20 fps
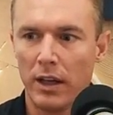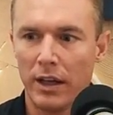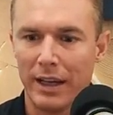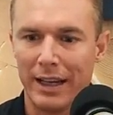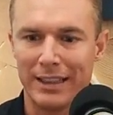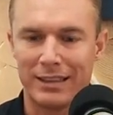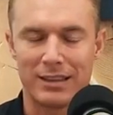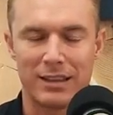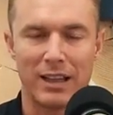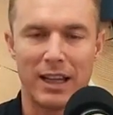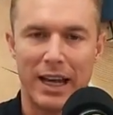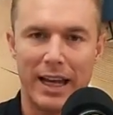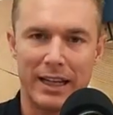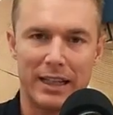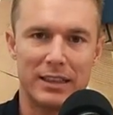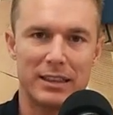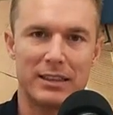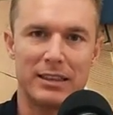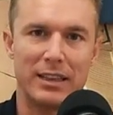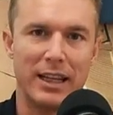It's
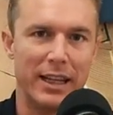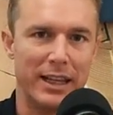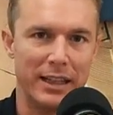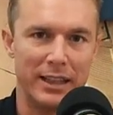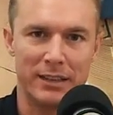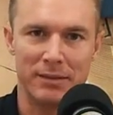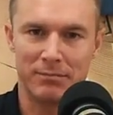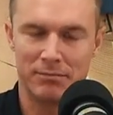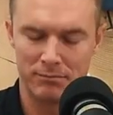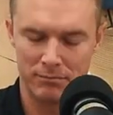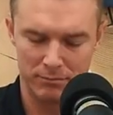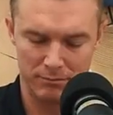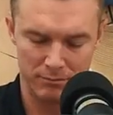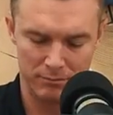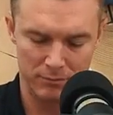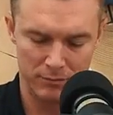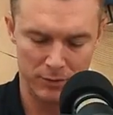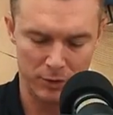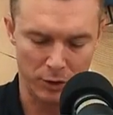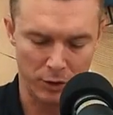like setting
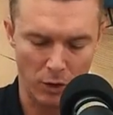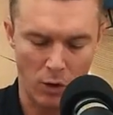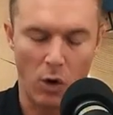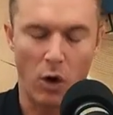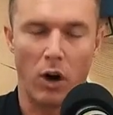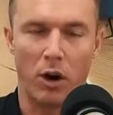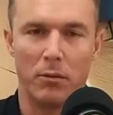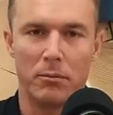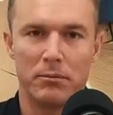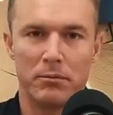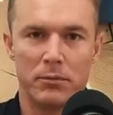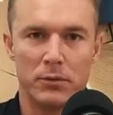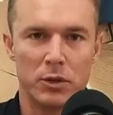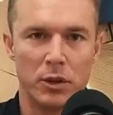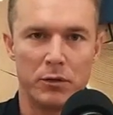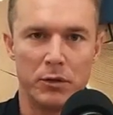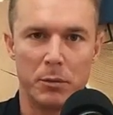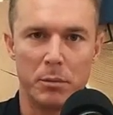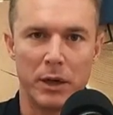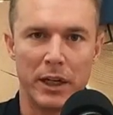your arm. So
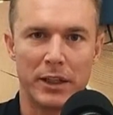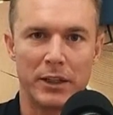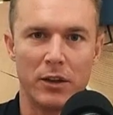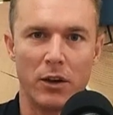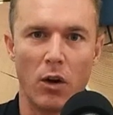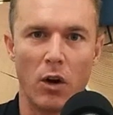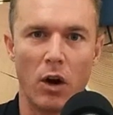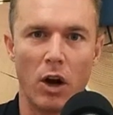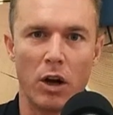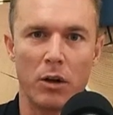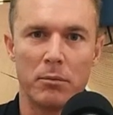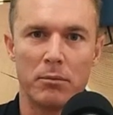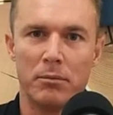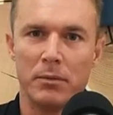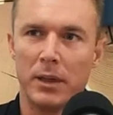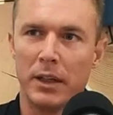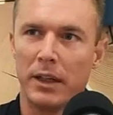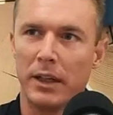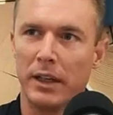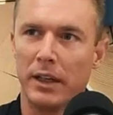if you break your arm
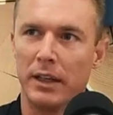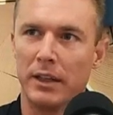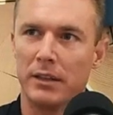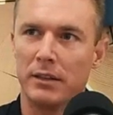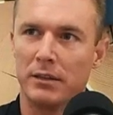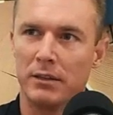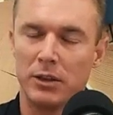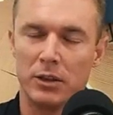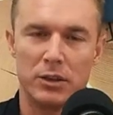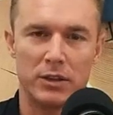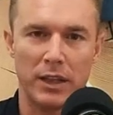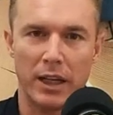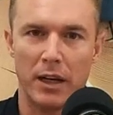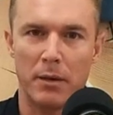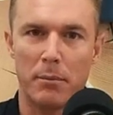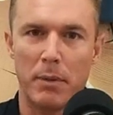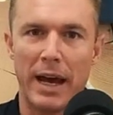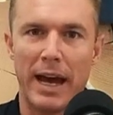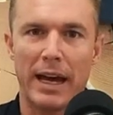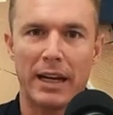and you set
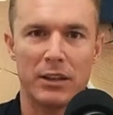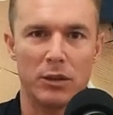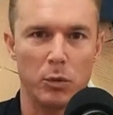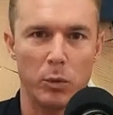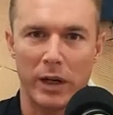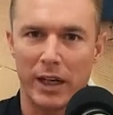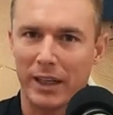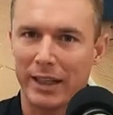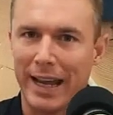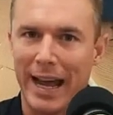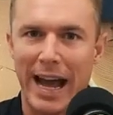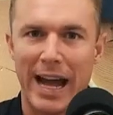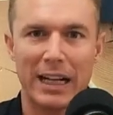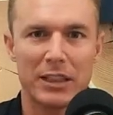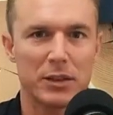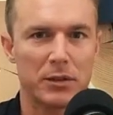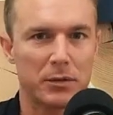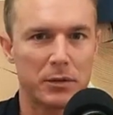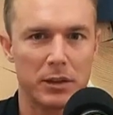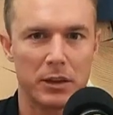it back, you wear a
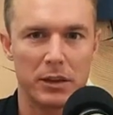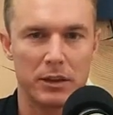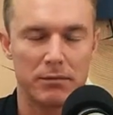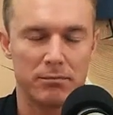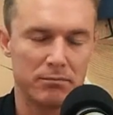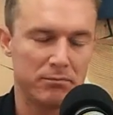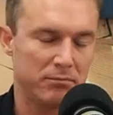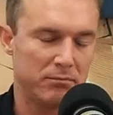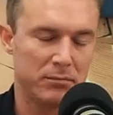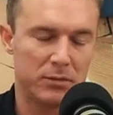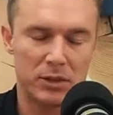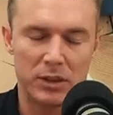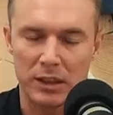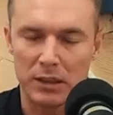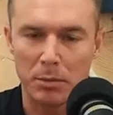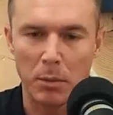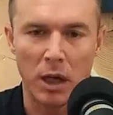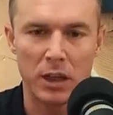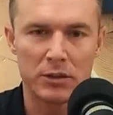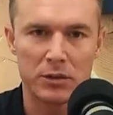cast for
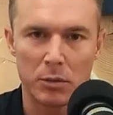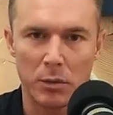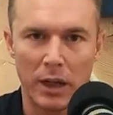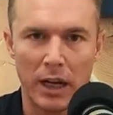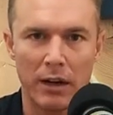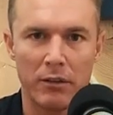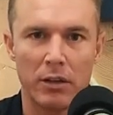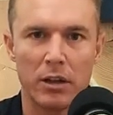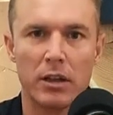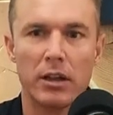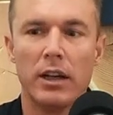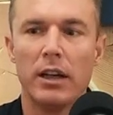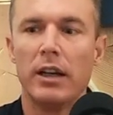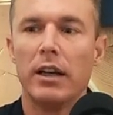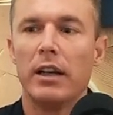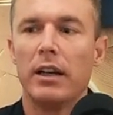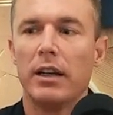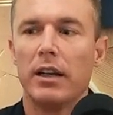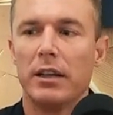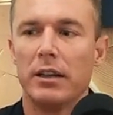6 months or whatever,
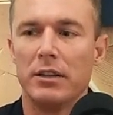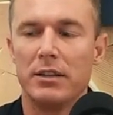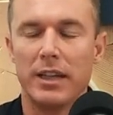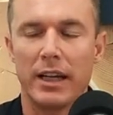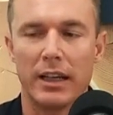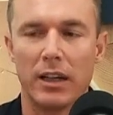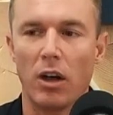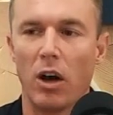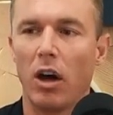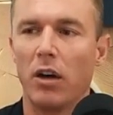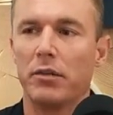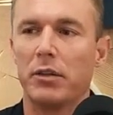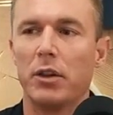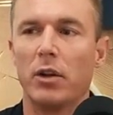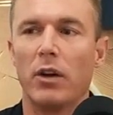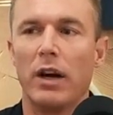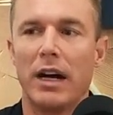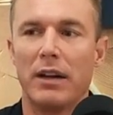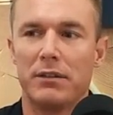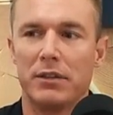you take it off, you
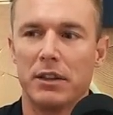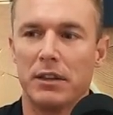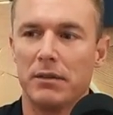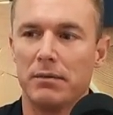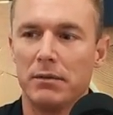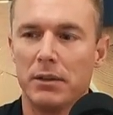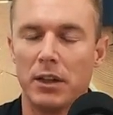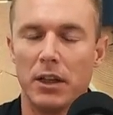don't have to,